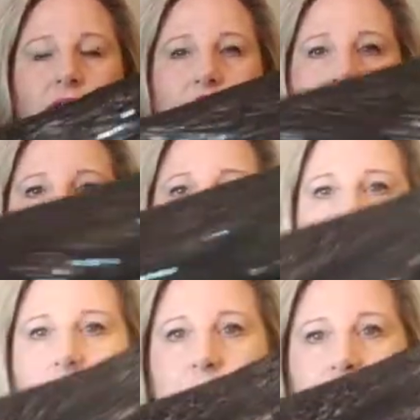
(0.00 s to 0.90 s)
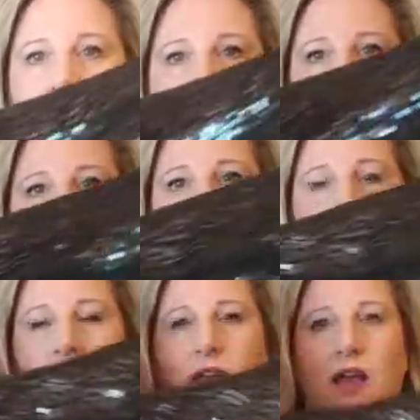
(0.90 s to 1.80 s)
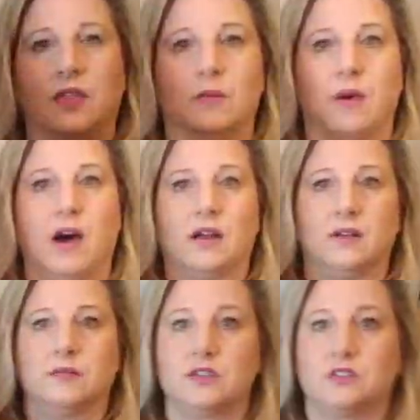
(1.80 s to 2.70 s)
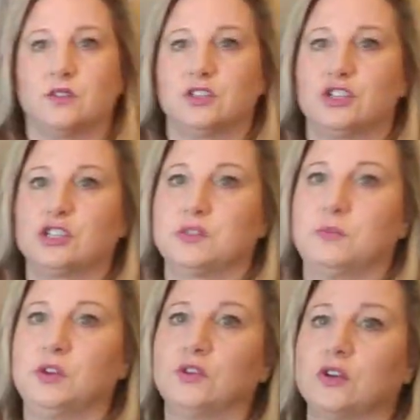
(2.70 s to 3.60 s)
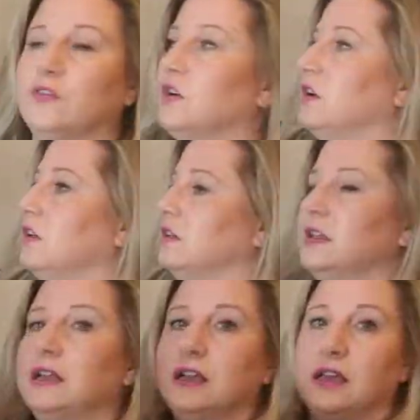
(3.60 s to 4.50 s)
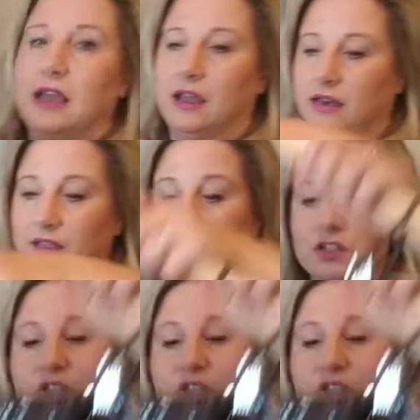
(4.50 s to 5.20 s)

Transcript: um, hem at the bottom. So it's just beautiful. And in the